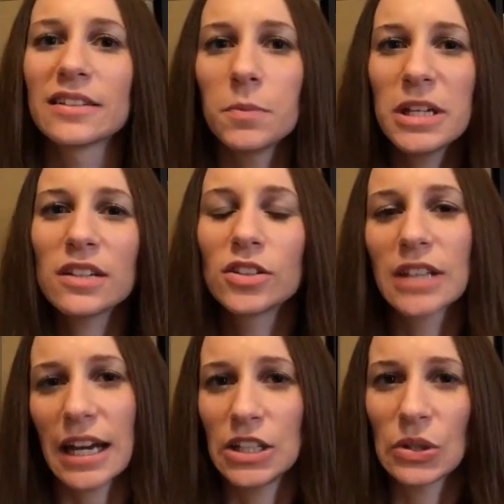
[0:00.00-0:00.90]
to me it
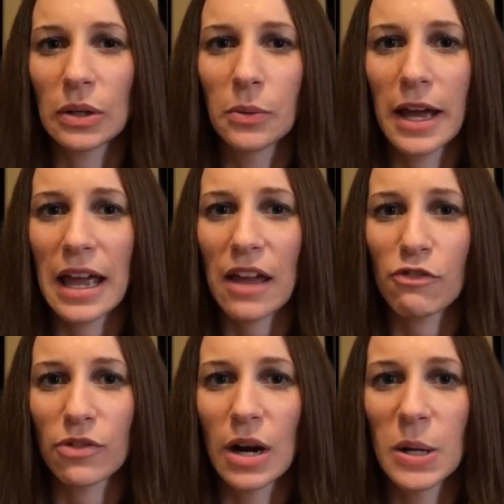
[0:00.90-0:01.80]
just kind of took away
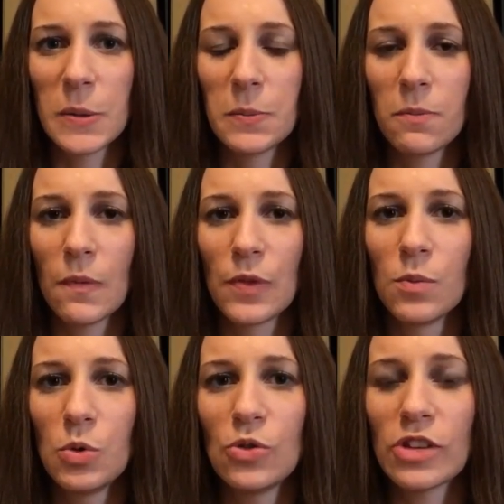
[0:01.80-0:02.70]
from the
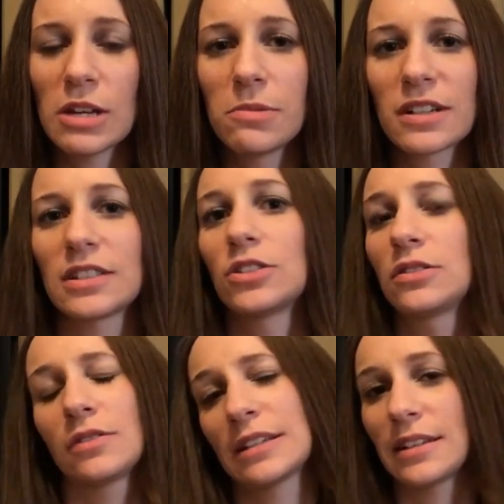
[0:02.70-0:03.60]
movie, because I
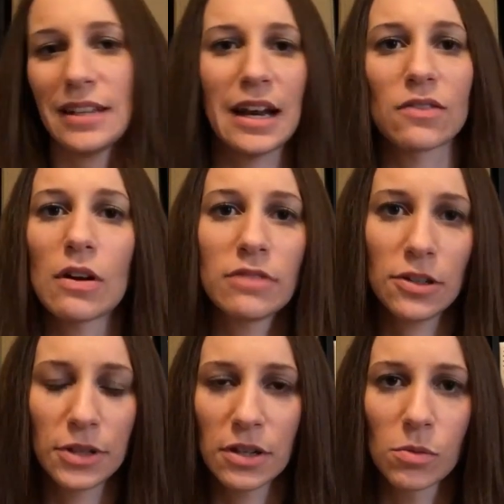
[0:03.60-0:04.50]
just, as I said, I love
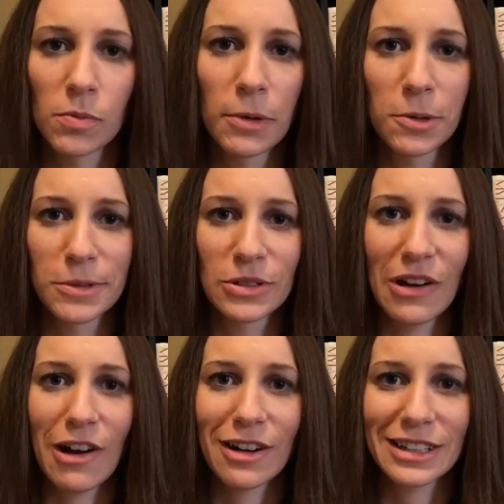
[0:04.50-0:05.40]
hearing Ingrid Bergman
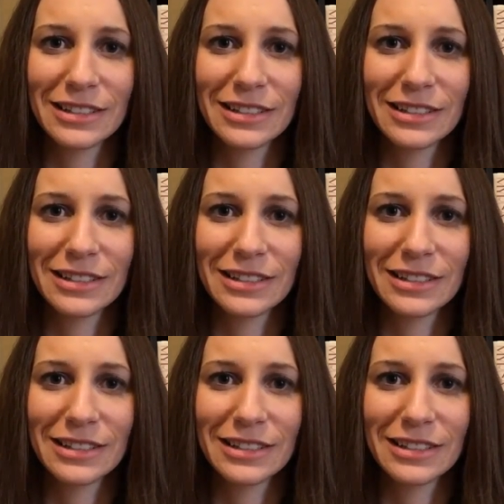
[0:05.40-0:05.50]
talk,